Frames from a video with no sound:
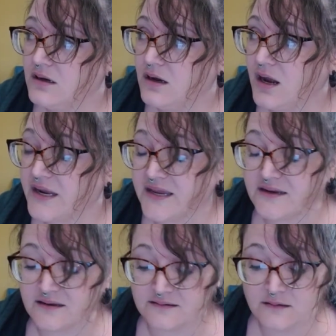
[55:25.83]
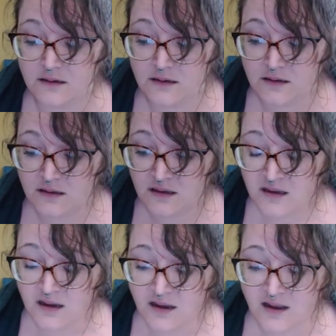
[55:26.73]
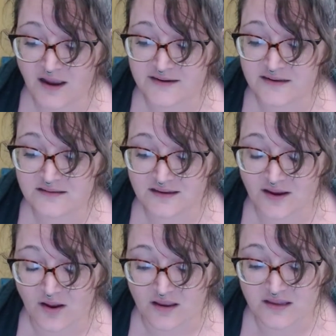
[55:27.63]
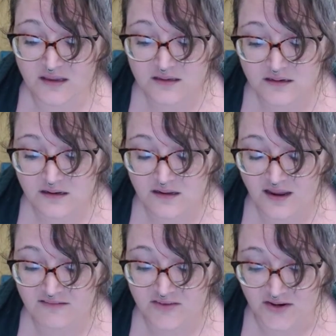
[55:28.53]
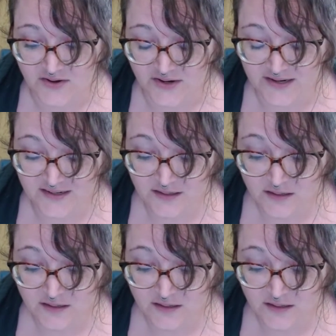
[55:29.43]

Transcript: I can't. I need like a heated aviary.